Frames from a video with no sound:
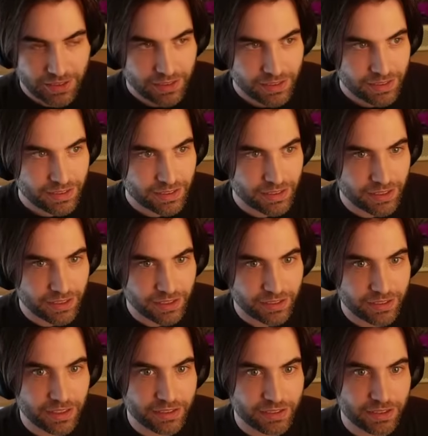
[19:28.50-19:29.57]

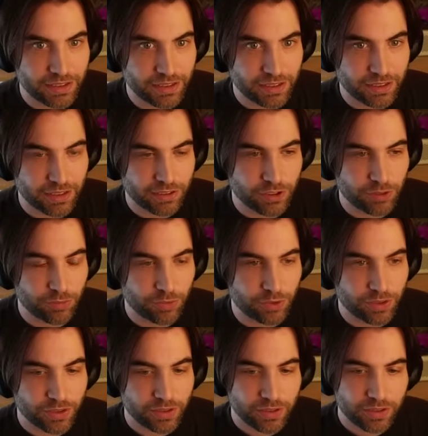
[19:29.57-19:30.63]
That's some
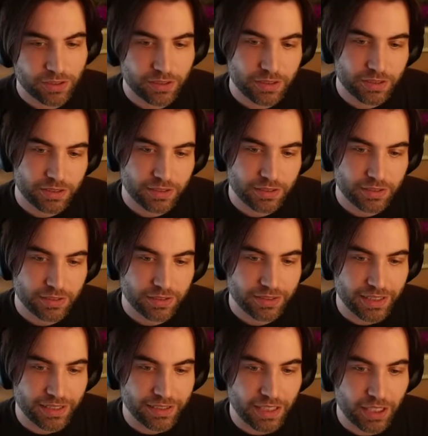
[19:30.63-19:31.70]
work
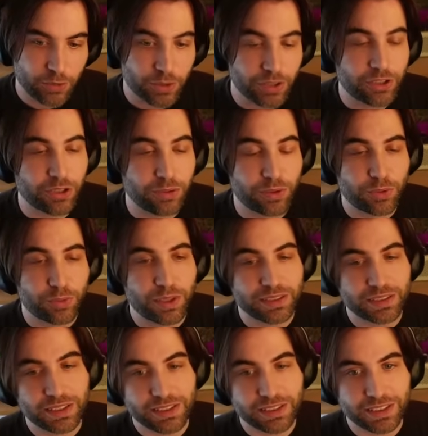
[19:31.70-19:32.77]
that I will cover once
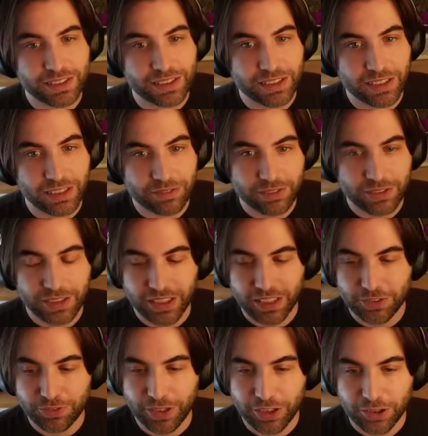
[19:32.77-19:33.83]
it's in the dev. Like
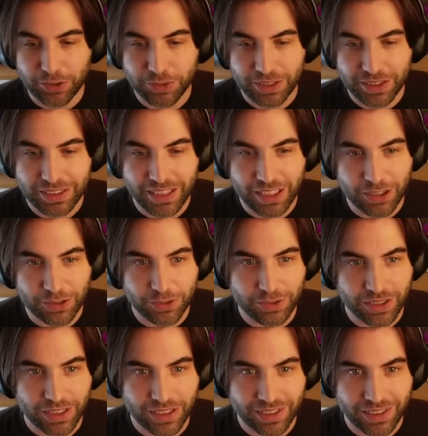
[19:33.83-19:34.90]
if I cover it
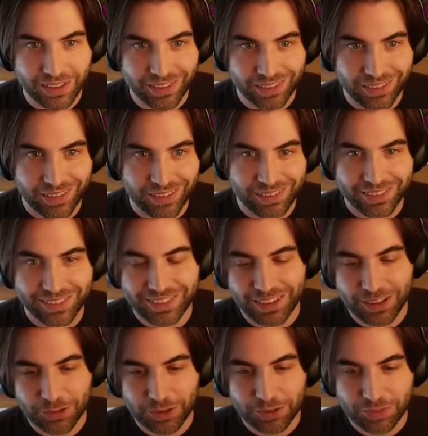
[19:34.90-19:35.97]
now, it
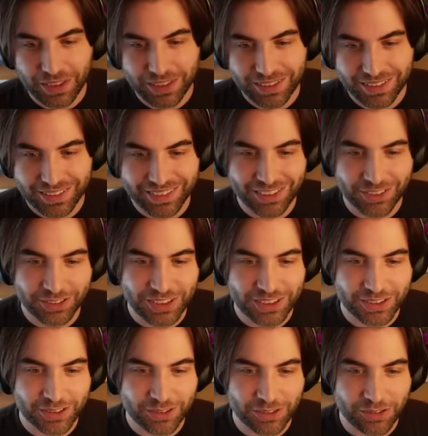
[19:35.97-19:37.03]
will make no sense
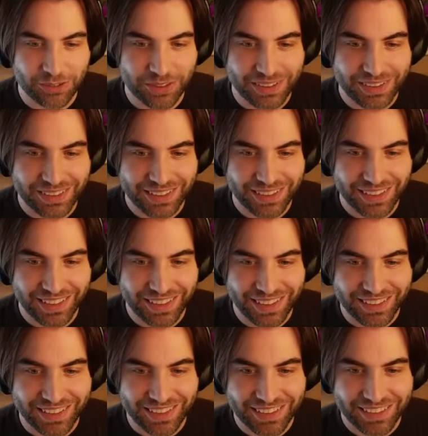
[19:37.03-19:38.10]
to cover it
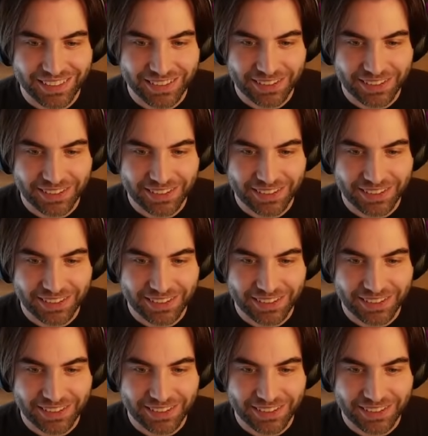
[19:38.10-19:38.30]
again later.